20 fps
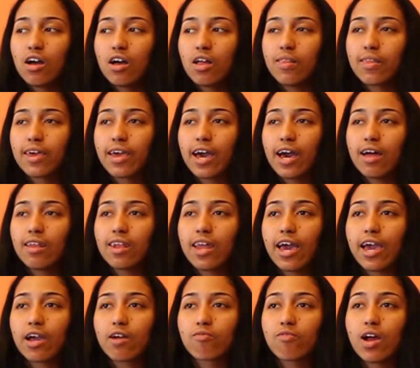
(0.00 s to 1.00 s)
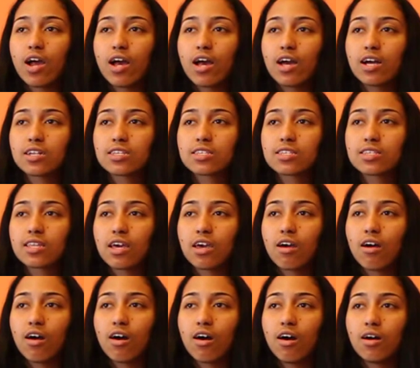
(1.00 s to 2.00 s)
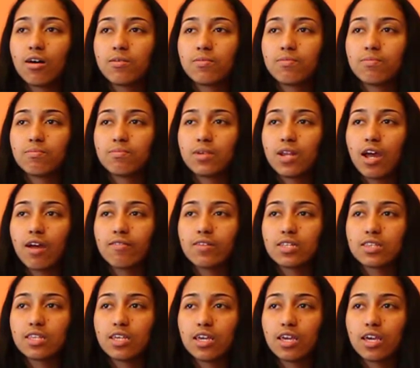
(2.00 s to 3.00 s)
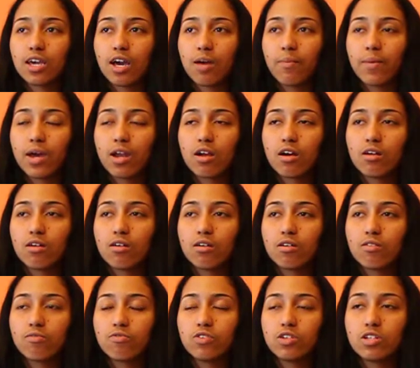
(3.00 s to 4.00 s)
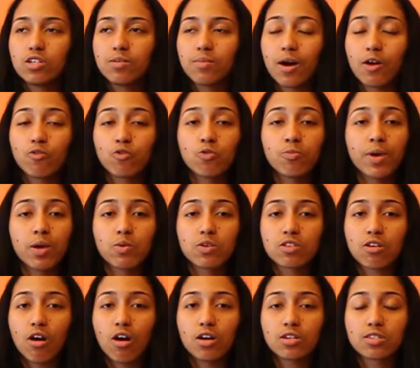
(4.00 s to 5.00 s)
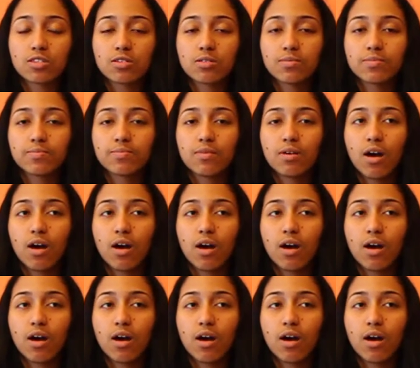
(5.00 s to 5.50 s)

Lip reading: They had like rags, everything. I met my roommate was awesome.